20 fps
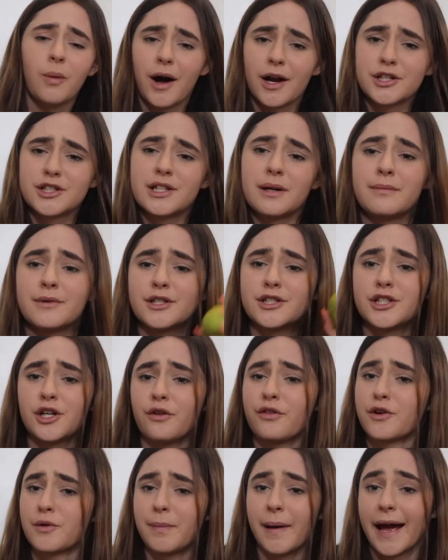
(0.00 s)
watch someone
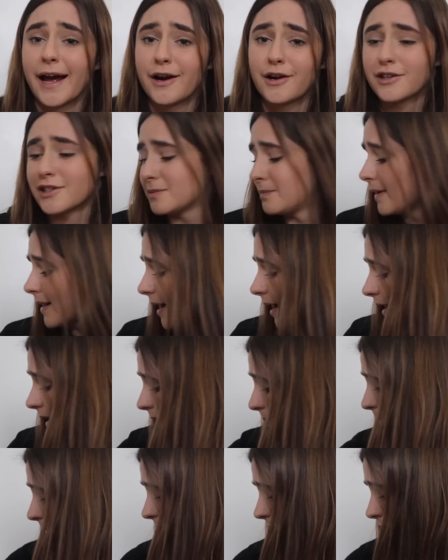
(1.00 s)
show their pears, but
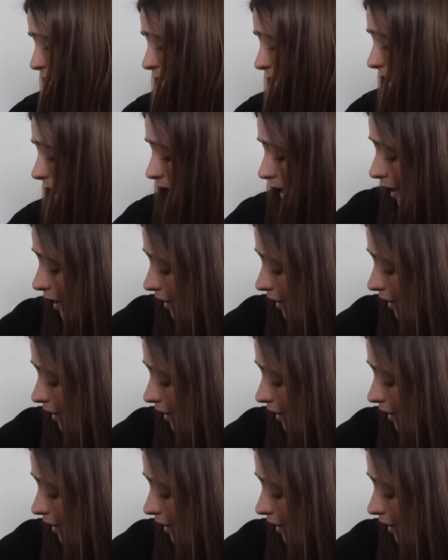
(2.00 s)
um, I